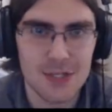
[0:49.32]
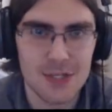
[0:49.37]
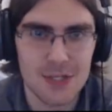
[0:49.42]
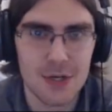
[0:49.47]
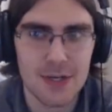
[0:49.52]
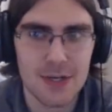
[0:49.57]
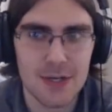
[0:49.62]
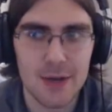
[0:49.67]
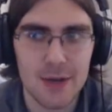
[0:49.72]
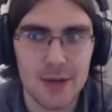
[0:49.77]
That's
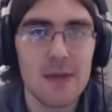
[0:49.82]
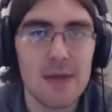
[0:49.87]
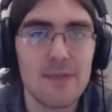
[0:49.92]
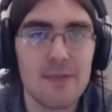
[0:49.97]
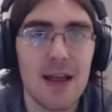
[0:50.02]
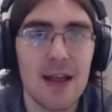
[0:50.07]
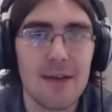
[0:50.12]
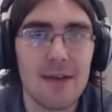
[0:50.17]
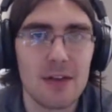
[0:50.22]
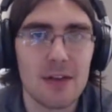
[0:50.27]
good, and you
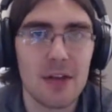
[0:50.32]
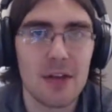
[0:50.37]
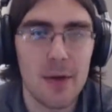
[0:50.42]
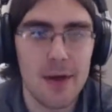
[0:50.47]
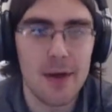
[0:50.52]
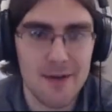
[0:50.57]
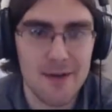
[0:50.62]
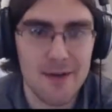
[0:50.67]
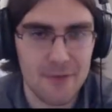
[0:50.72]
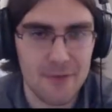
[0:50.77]
even left a
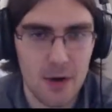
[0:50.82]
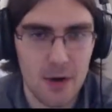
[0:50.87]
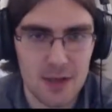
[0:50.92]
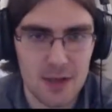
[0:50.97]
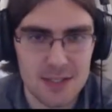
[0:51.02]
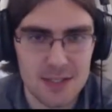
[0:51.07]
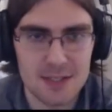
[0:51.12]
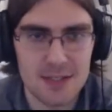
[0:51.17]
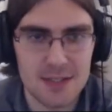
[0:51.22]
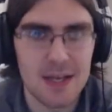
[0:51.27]
note here for
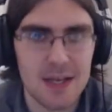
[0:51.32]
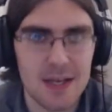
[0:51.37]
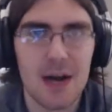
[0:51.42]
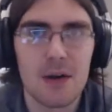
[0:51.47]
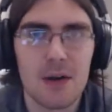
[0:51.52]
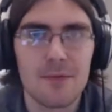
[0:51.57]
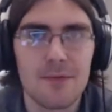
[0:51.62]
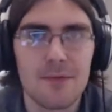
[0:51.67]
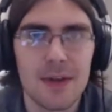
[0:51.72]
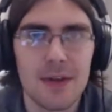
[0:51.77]
us.
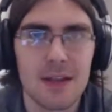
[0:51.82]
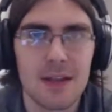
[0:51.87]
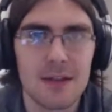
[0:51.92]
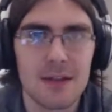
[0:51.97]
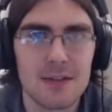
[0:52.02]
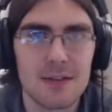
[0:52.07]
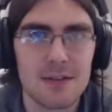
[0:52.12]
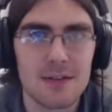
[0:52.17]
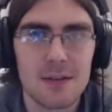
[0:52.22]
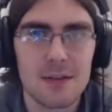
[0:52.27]
How
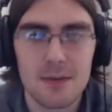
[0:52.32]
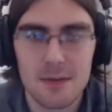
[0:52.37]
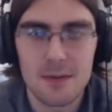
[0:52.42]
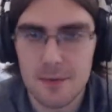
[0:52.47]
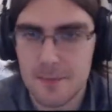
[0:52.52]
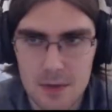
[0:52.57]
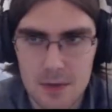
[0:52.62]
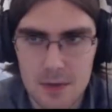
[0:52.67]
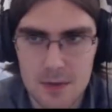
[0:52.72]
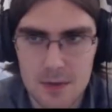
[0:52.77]
convenient.
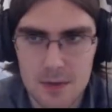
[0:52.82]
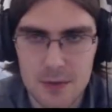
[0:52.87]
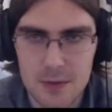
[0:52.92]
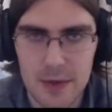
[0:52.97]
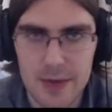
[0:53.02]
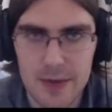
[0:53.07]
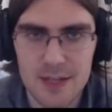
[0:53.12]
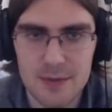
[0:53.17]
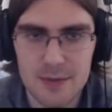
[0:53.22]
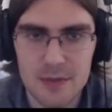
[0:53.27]
So
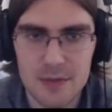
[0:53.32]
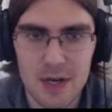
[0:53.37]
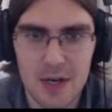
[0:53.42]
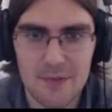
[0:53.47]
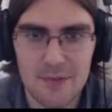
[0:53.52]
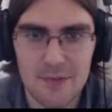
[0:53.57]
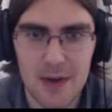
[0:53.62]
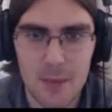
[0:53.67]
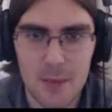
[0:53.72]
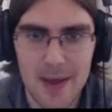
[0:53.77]
I guess we're trying to
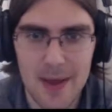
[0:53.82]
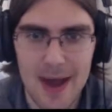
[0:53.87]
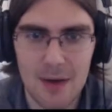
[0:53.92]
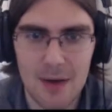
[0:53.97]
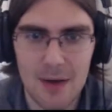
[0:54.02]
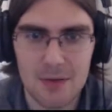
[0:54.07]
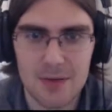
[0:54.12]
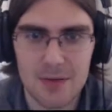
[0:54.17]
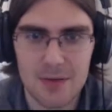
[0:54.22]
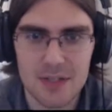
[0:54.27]
find a way
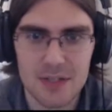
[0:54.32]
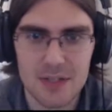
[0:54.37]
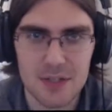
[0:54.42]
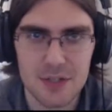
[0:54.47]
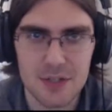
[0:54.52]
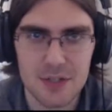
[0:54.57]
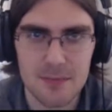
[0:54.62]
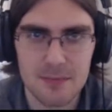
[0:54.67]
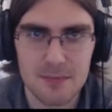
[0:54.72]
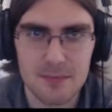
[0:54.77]
out of this
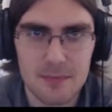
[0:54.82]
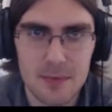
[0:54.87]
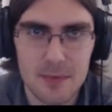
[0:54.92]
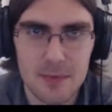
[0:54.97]
dungeon.